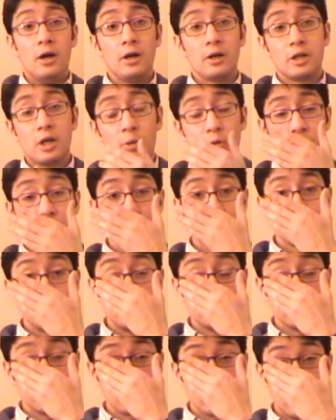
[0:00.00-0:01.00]
coming from
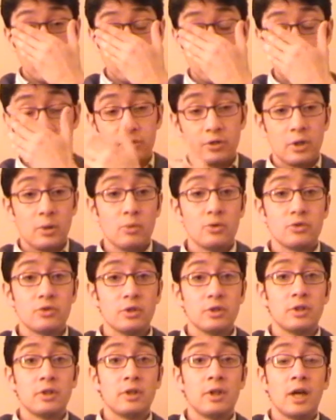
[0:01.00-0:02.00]
Cleveland. It was
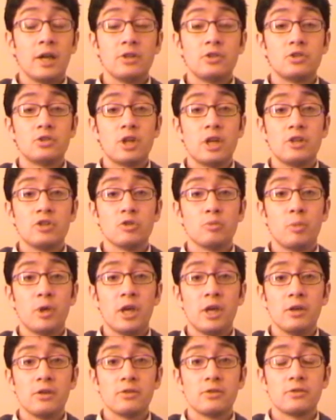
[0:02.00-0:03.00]
a nice change of
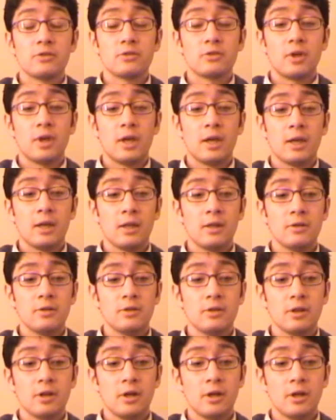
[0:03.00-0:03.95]
pace, and